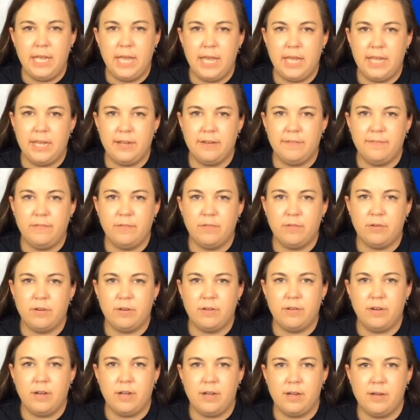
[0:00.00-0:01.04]
and
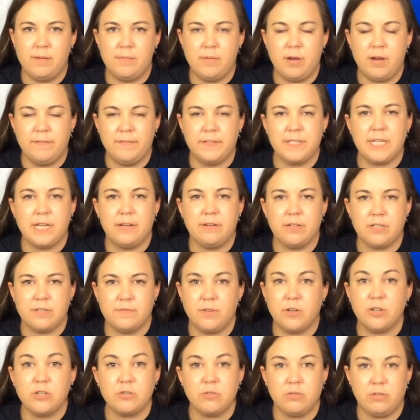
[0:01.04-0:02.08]
for office hours
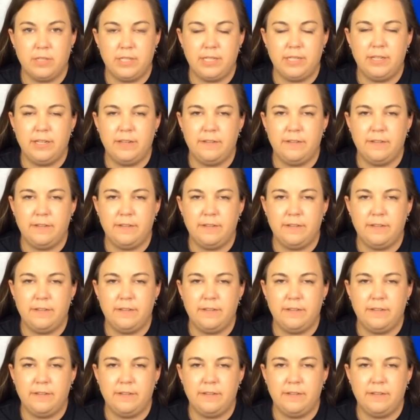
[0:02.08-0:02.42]
virtually